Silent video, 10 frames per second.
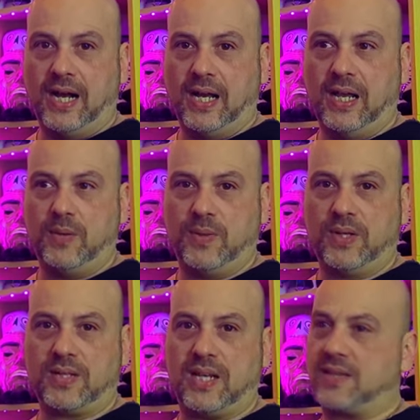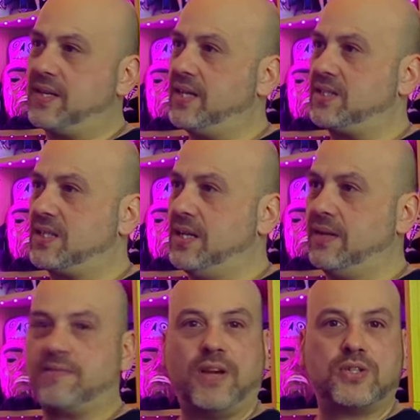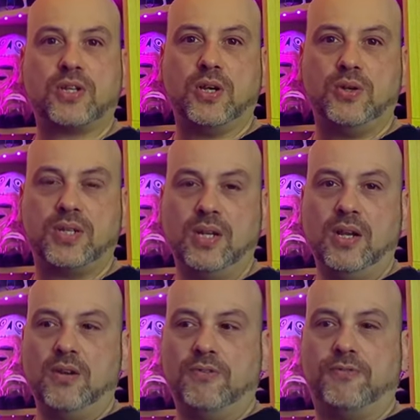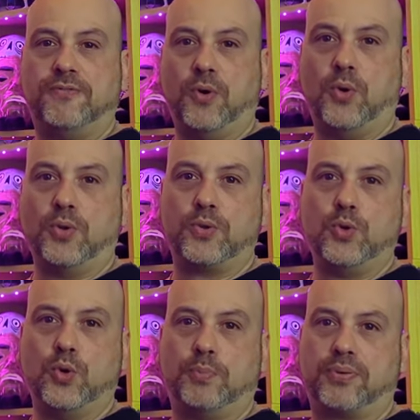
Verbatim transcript: I will get that um, voucher code for your